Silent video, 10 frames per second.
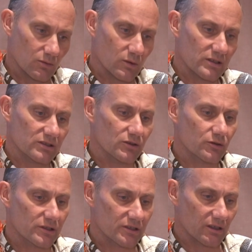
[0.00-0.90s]
what is
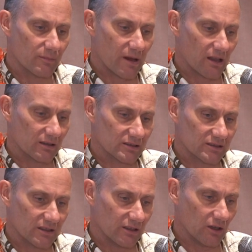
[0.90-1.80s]
nutritionally
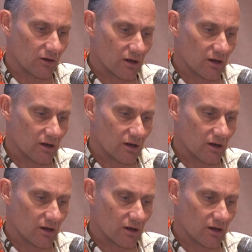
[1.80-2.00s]
balanced and low